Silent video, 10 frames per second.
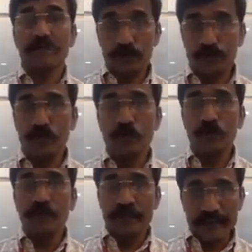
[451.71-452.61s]

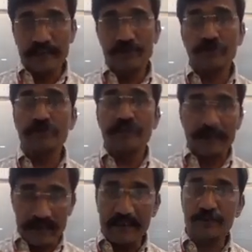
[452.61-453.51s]
so it
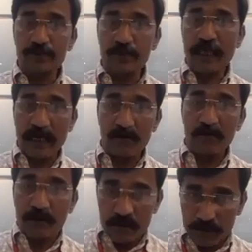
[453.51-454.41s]
should
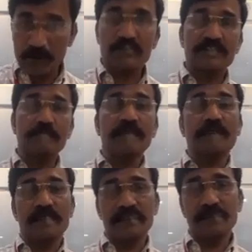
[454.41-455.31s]
have proximal
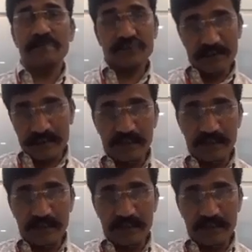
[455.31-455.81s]
continuation,